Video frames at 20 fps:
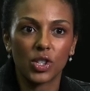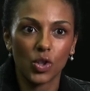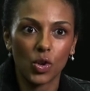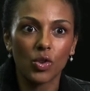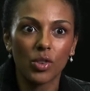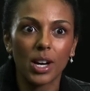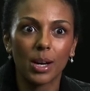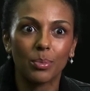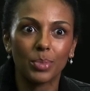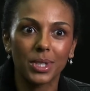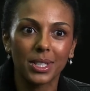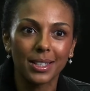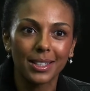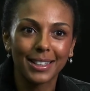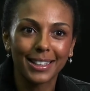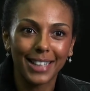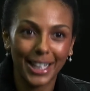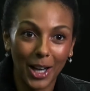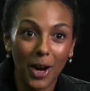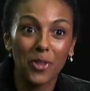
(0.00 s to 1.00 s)
a script,
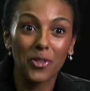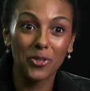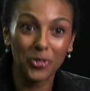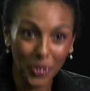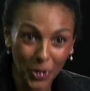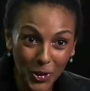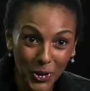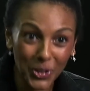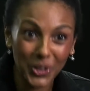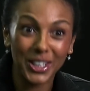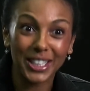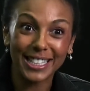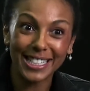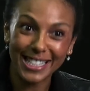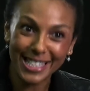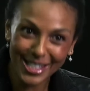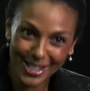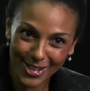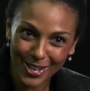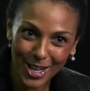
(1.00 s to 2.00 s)
like a full
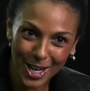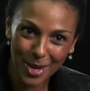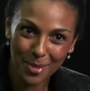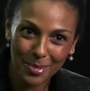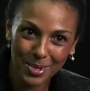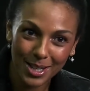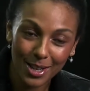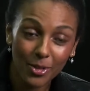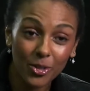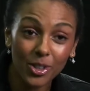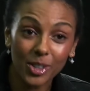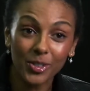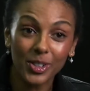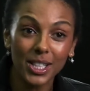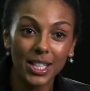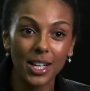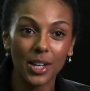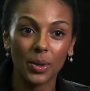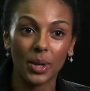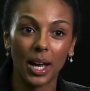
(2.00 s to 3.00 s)
script for a
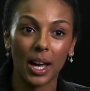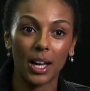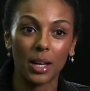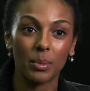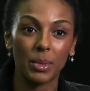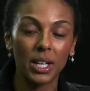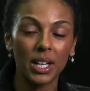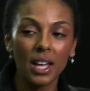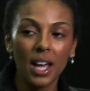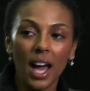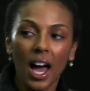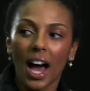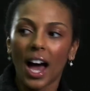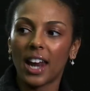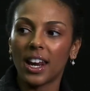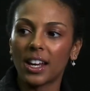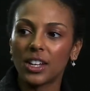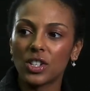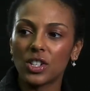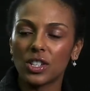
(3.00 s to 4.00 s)
video game.
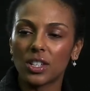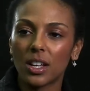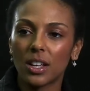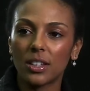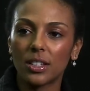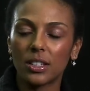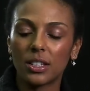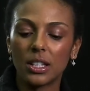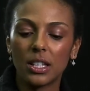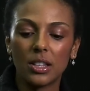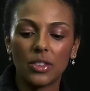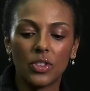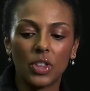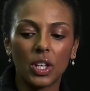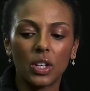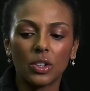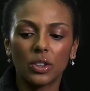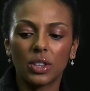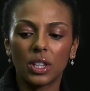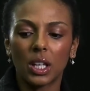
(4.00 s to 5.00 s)
And I just, the,
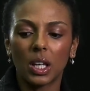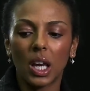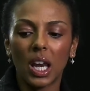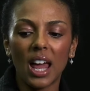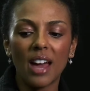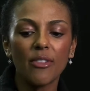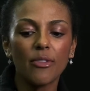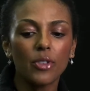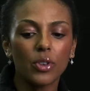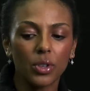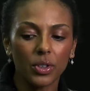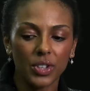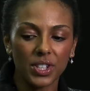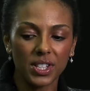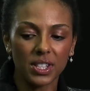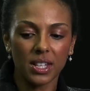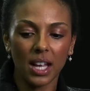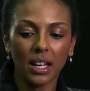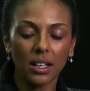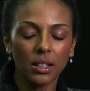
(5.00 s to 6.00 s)
the, the level, the
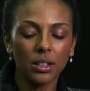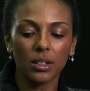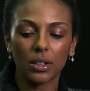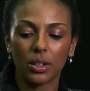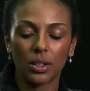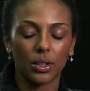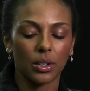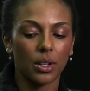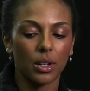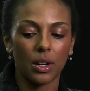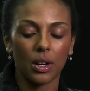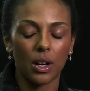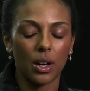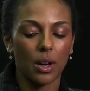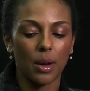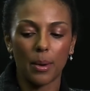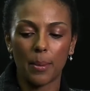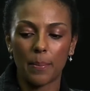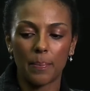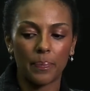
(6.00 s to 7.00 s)
standard
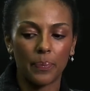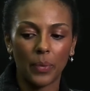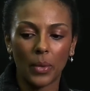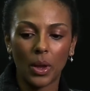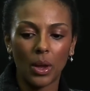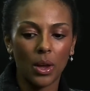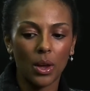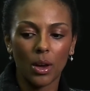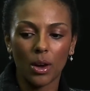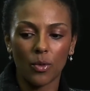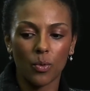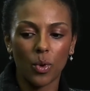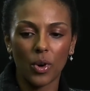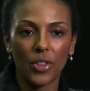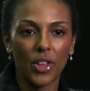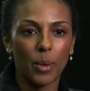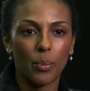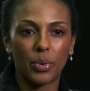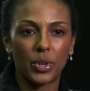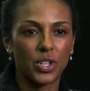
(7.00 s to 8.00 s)
um, of
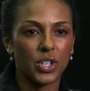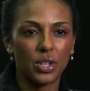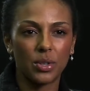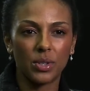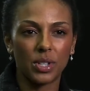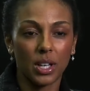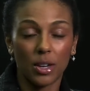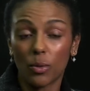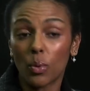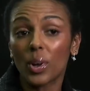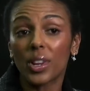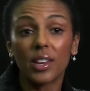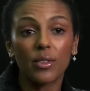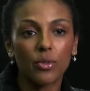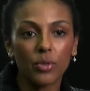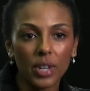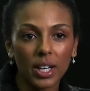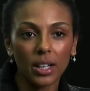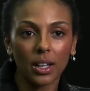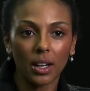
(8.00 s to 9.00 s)
what they're producing, of what
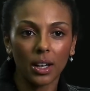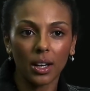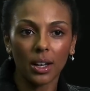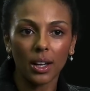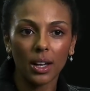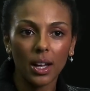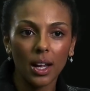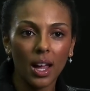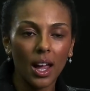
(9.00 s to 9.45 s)
they've written,